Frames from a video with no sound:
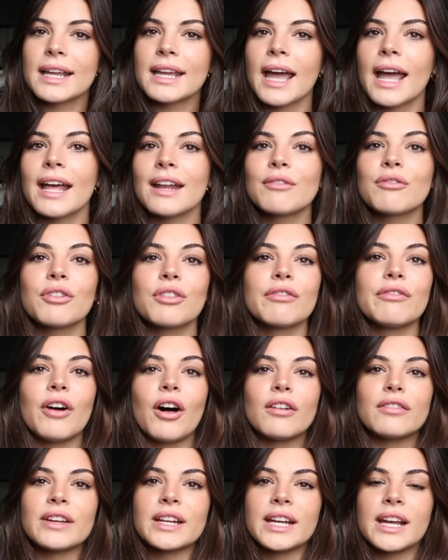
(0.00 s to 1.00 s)
again for the
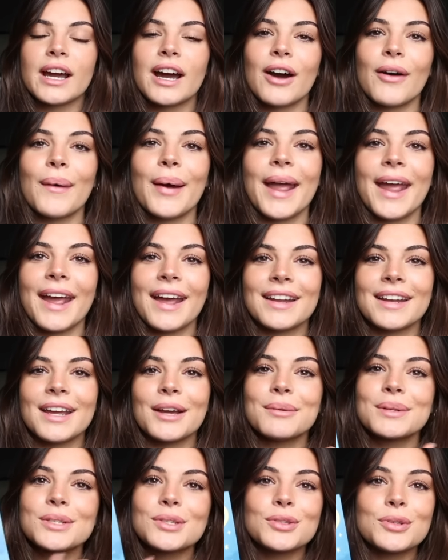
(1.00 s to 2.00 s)
fall video and
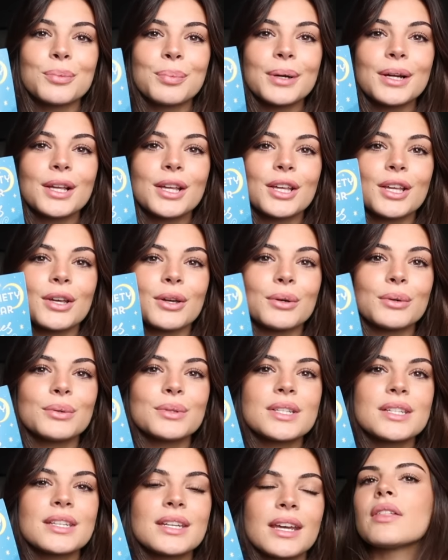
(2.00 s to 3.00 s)
it was super
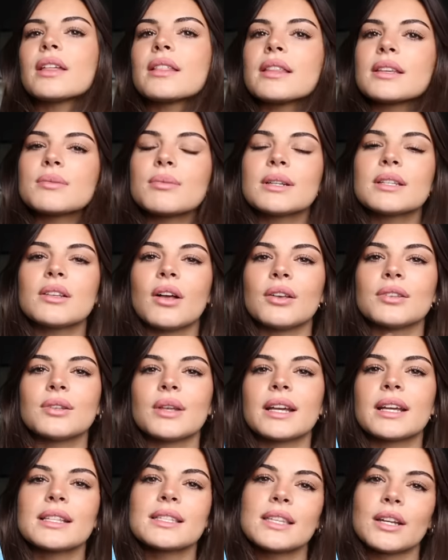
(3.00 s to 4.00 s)
cute. I think this one is also
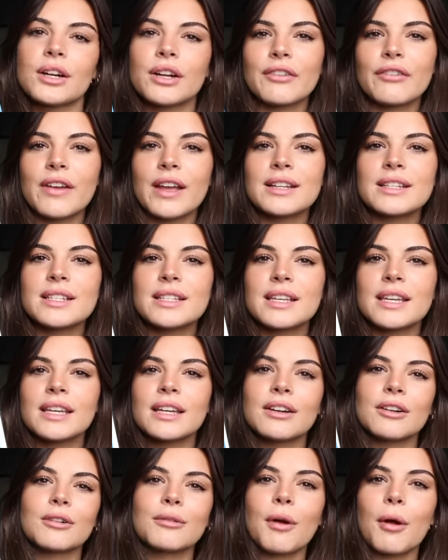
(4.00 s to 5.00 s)
like considered a
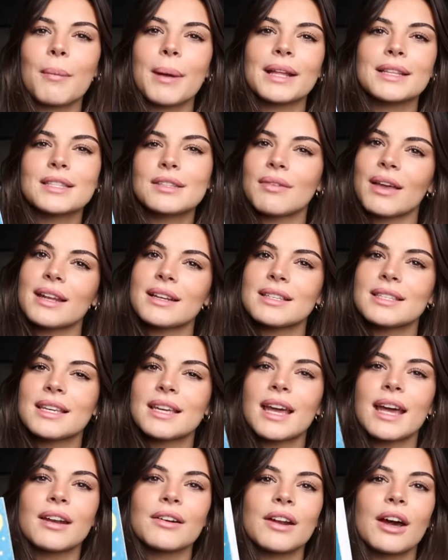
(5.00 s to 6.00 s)
fantasy or a romance
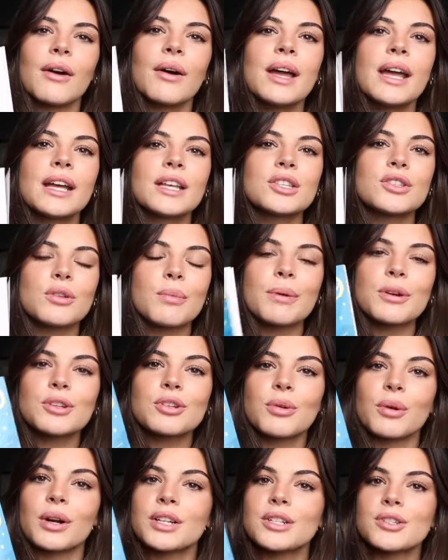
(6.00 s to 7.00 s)
fantasy, I don't know. Super
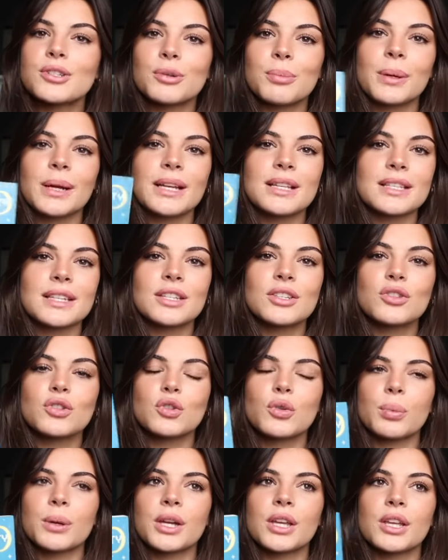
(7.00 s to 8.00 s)
short, super easy,
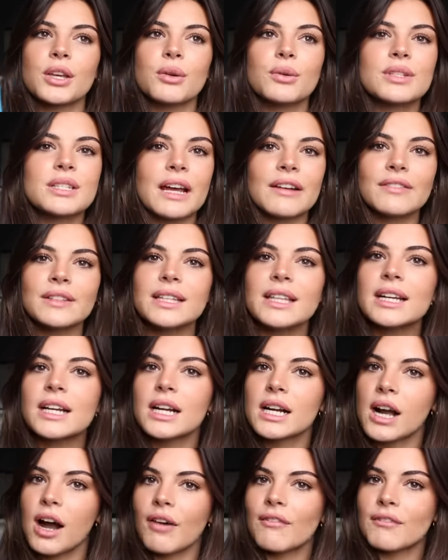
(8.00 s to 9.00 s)
super cute. Definitely
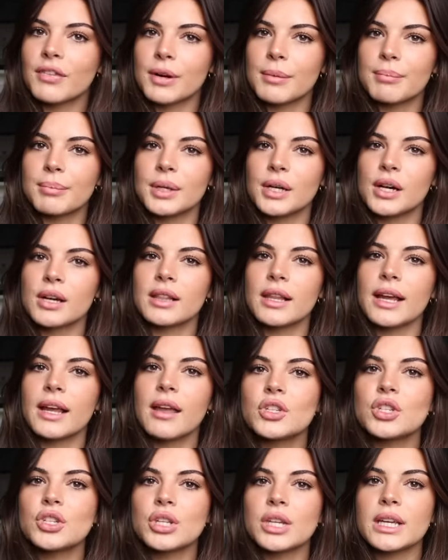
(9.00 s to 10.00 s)
like a comfort book. Like
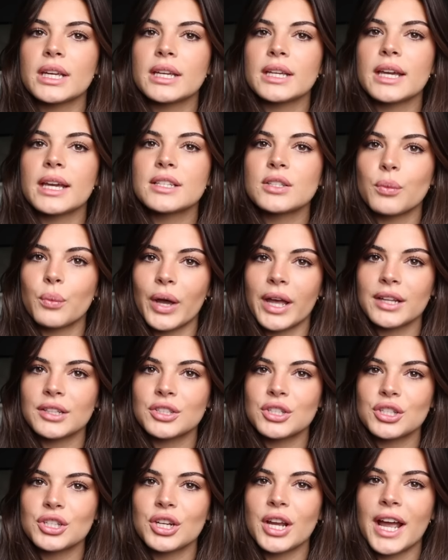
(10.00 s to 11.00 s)
she is a
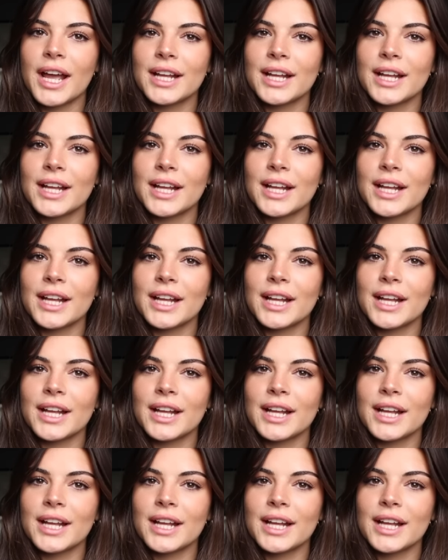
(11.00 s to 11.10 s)
witch